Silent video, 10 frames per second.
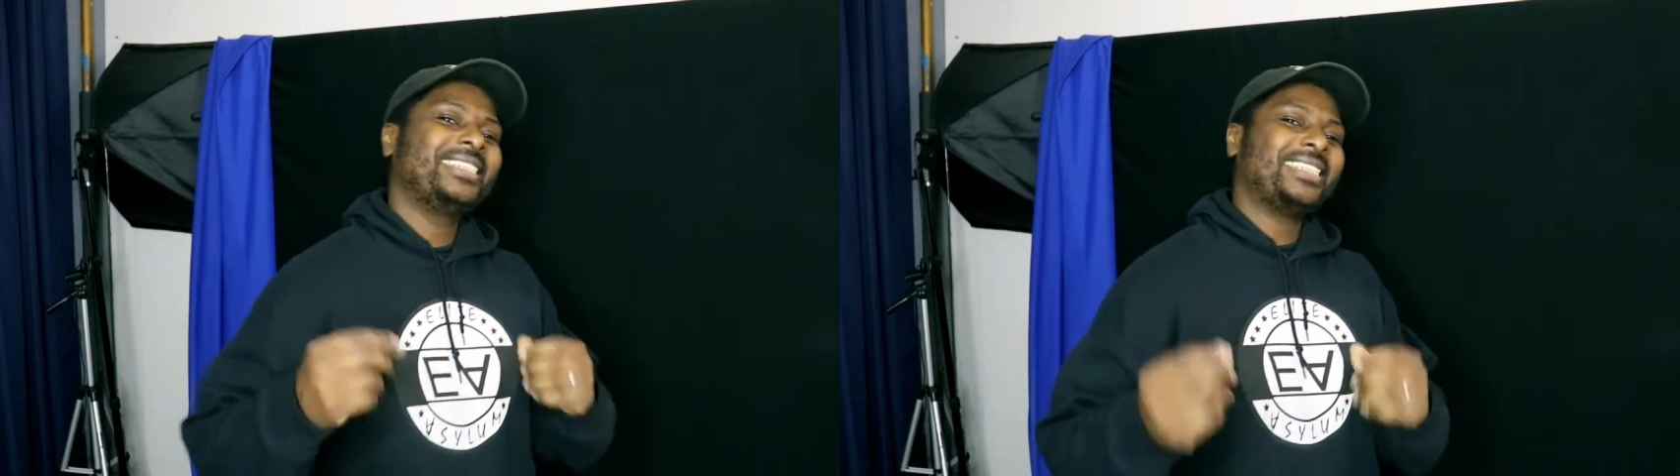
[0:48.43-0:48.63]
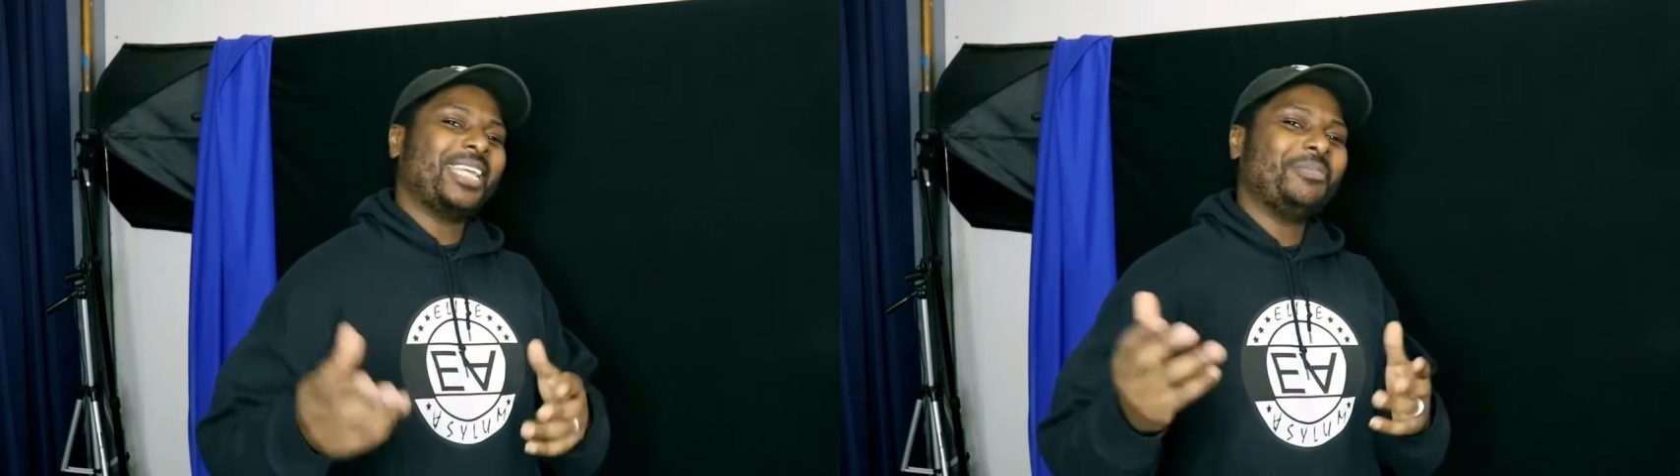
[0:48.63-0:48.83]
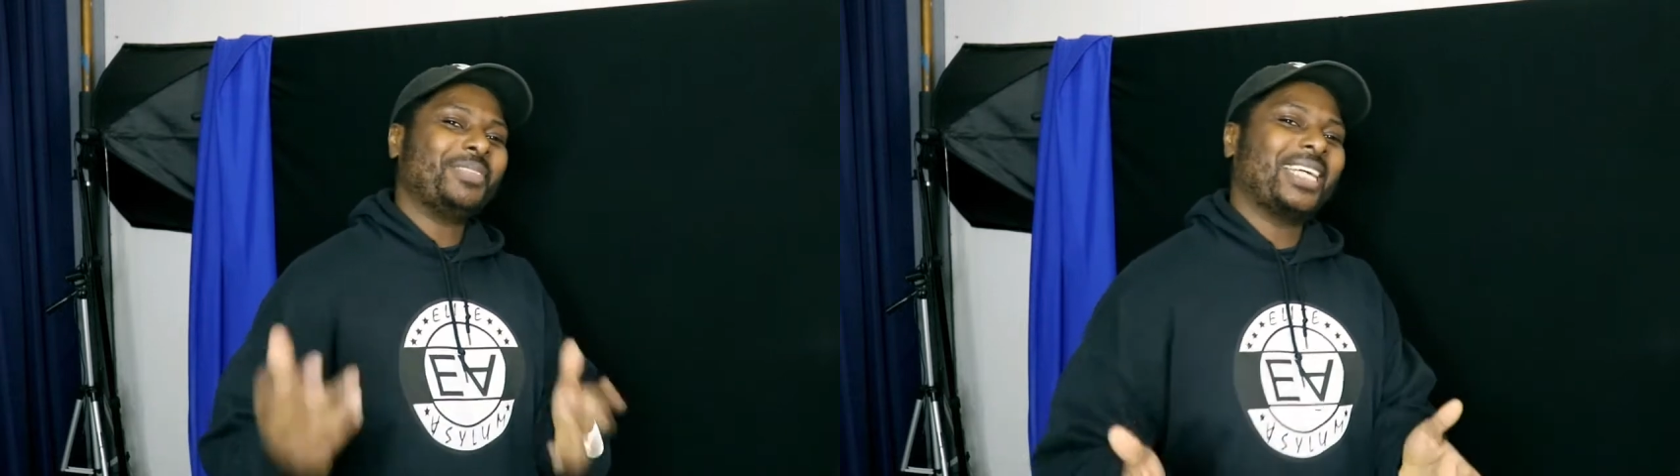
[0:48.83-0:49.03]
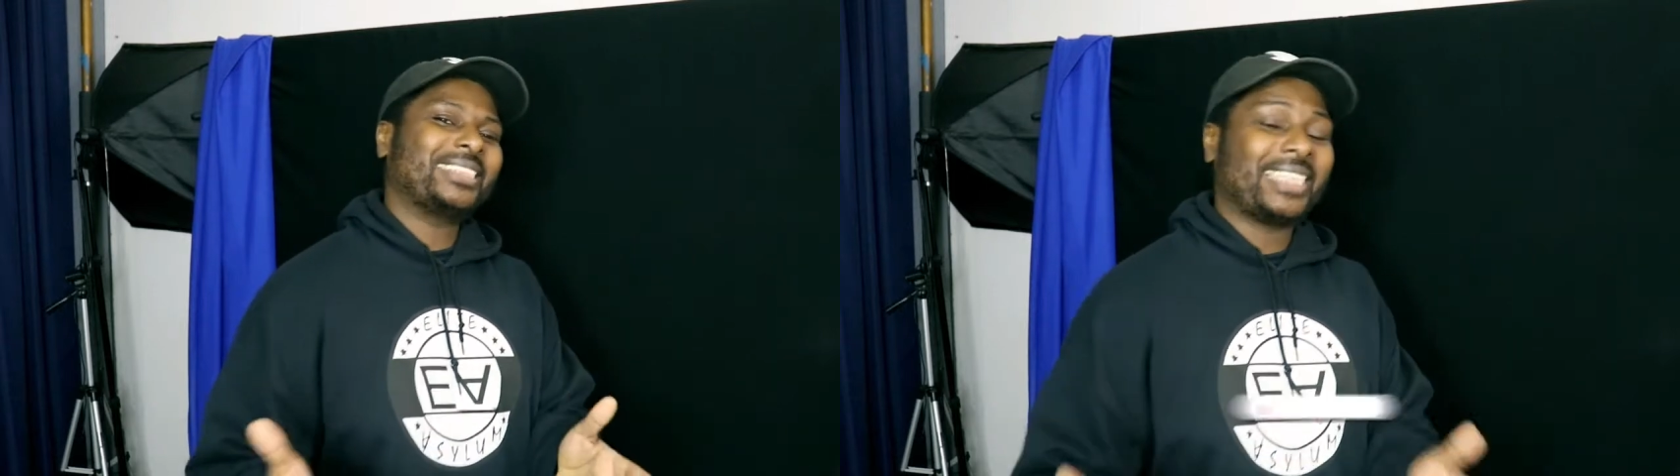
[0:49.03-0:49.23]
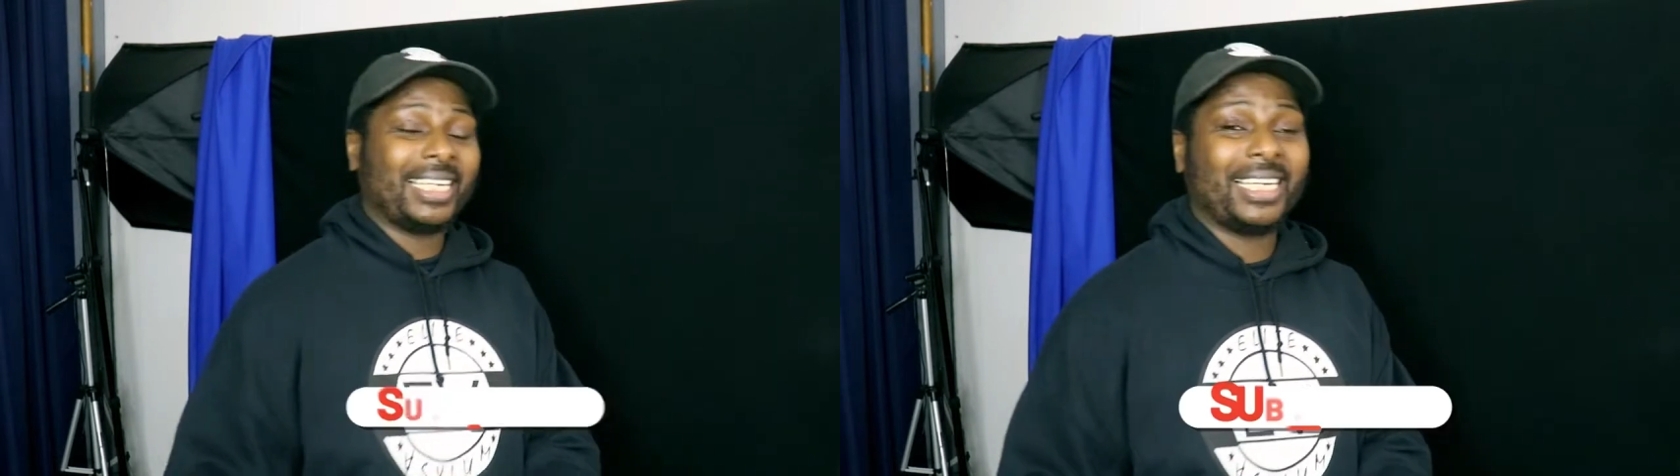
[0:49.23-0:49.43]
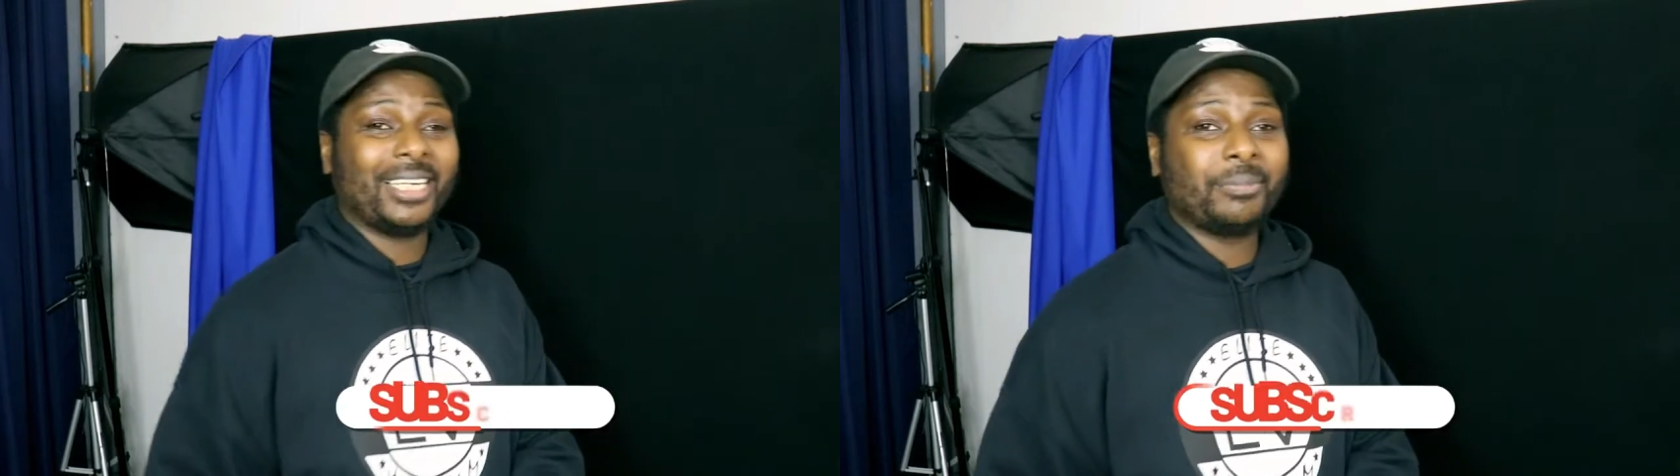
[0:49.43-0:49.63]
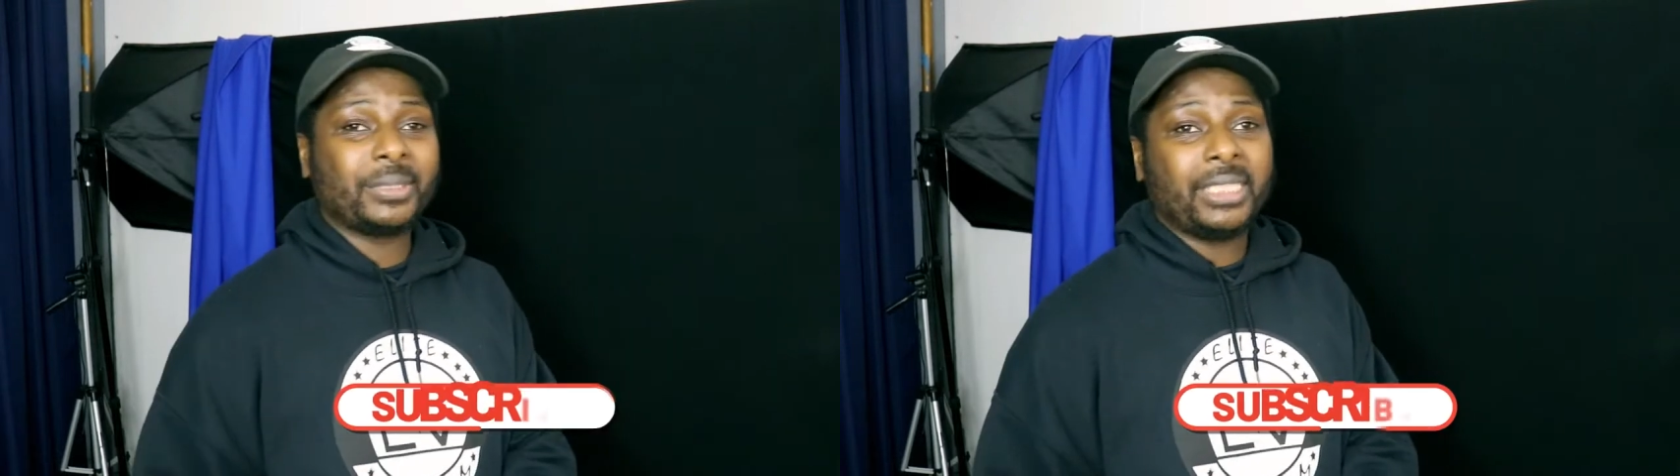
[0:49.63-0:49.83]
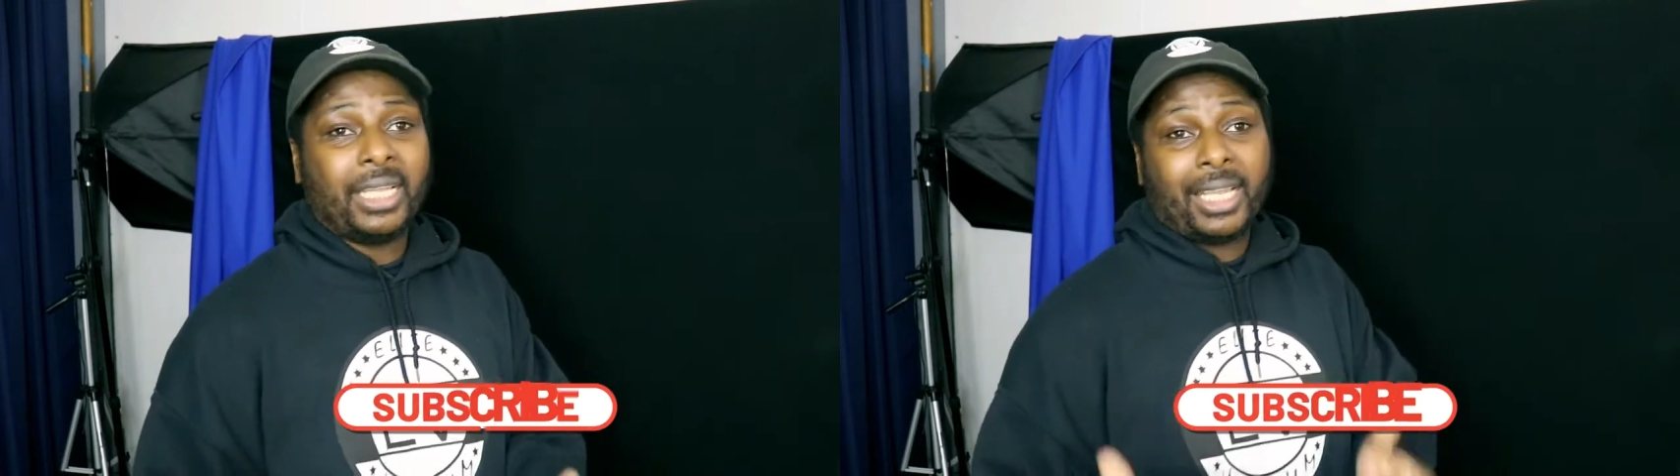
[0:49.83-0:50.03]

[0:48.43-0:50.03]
TAPE.com